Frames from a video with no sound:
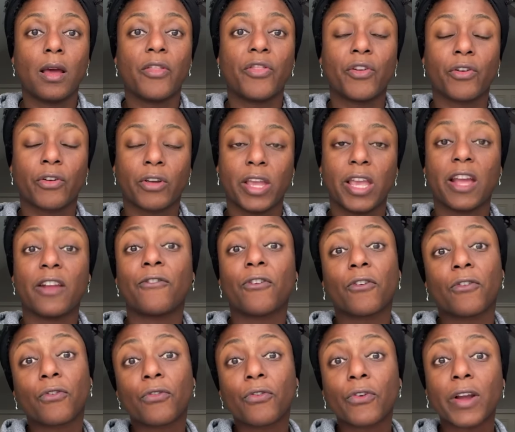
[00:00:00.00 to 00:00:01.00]
their kit for
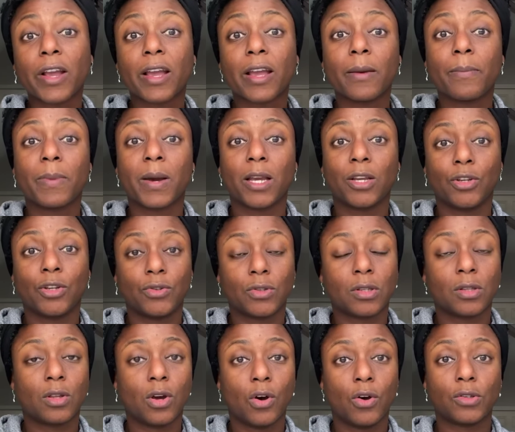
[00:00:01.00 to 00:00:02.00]
free by
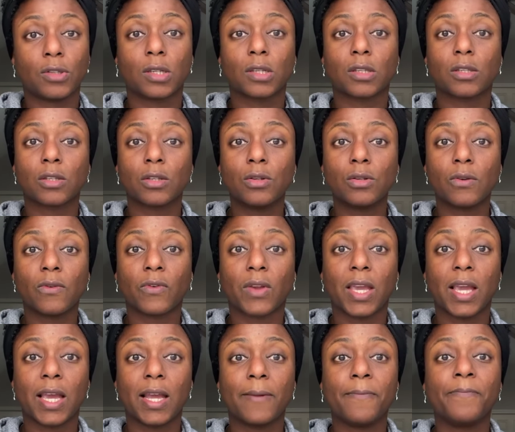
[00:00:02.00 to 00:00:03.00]
using the host exclusive
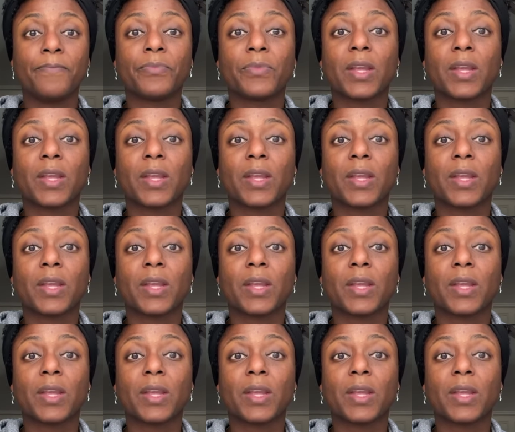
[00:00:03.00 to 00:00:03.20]
kit,